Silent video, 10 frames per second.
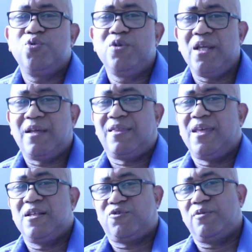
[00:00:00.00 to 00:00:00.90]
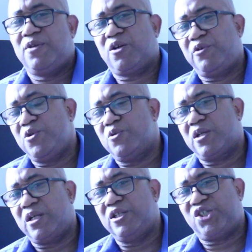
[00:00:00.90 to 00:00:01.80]
unique things from the
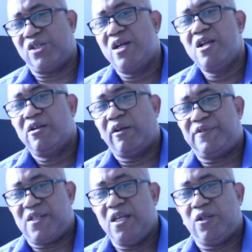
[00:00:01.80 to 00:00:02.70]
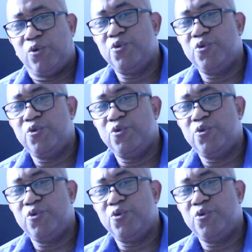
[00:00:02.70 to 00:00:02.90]
Creole culture of St.